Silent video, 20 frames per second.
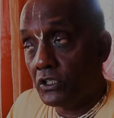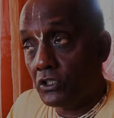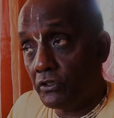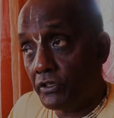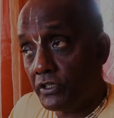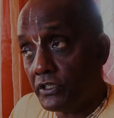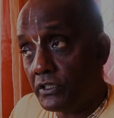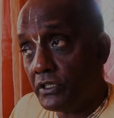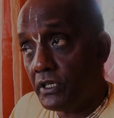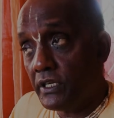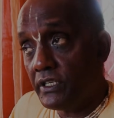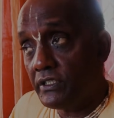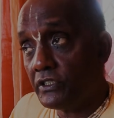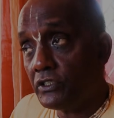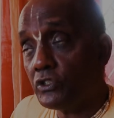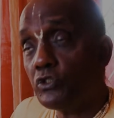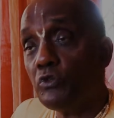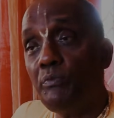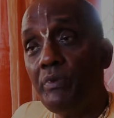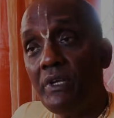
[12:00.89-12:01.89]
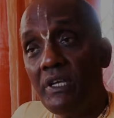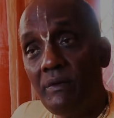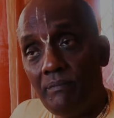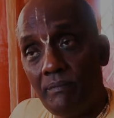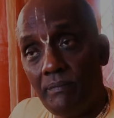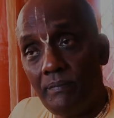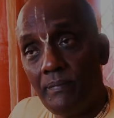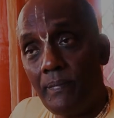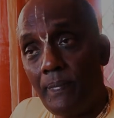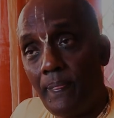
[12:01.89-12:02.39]
Krishna is a
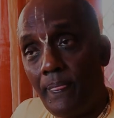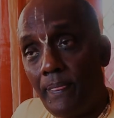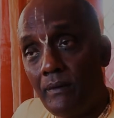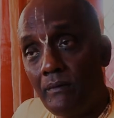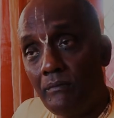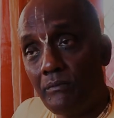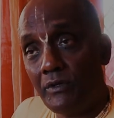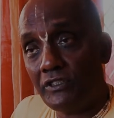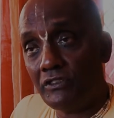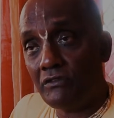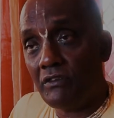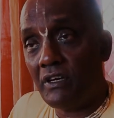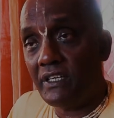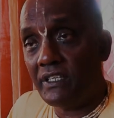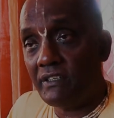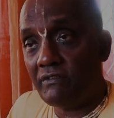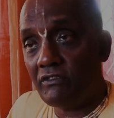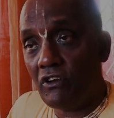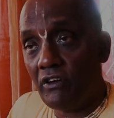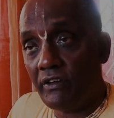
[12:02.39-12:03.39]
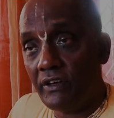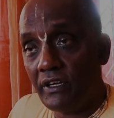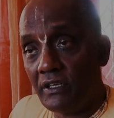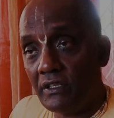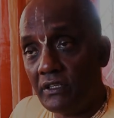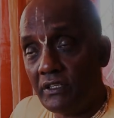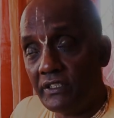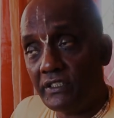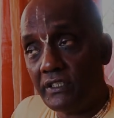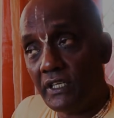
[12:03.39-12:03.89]
supreme personality.
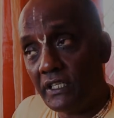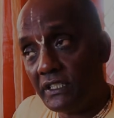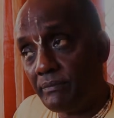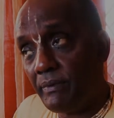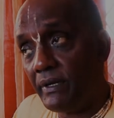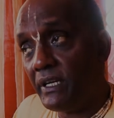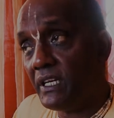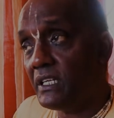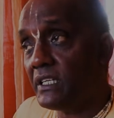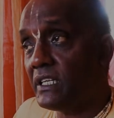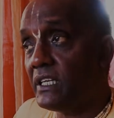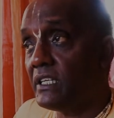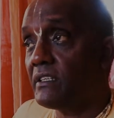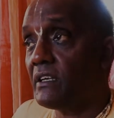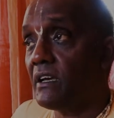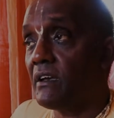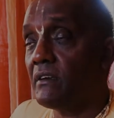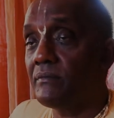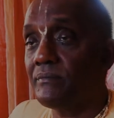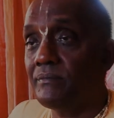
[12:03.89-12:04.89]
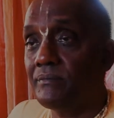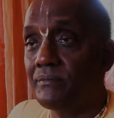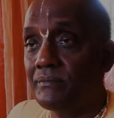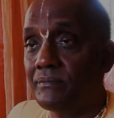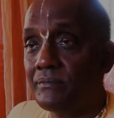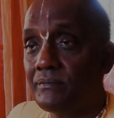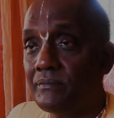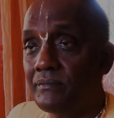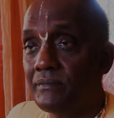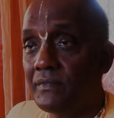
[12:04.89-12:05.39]
Krishna explained in Gita,
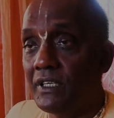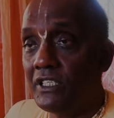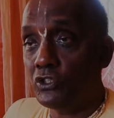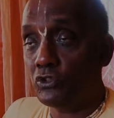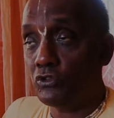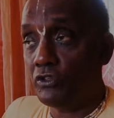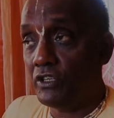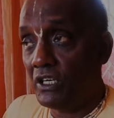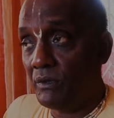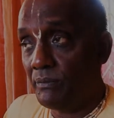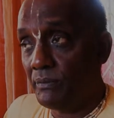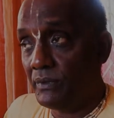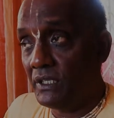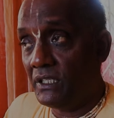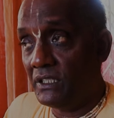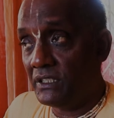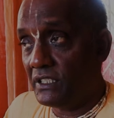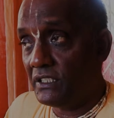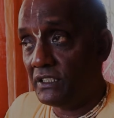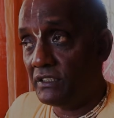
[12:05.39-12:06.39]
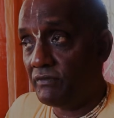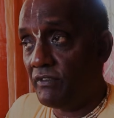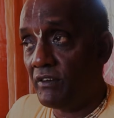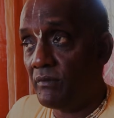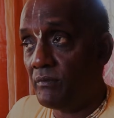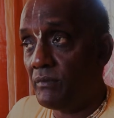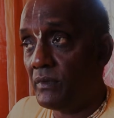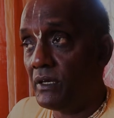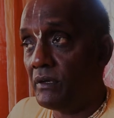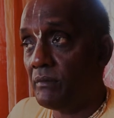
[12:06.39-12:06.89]
Ishvara, this is
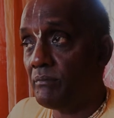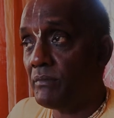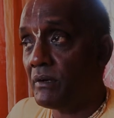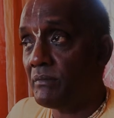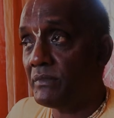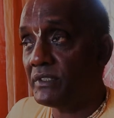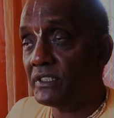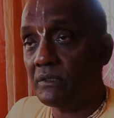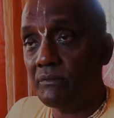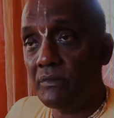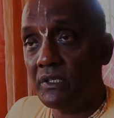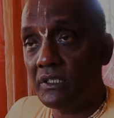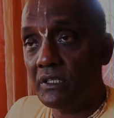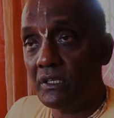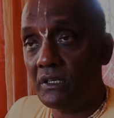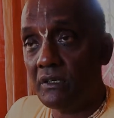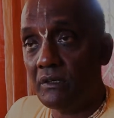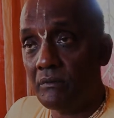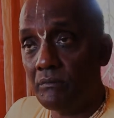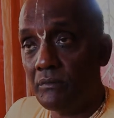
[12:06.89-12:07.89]
from Brahma Samhita.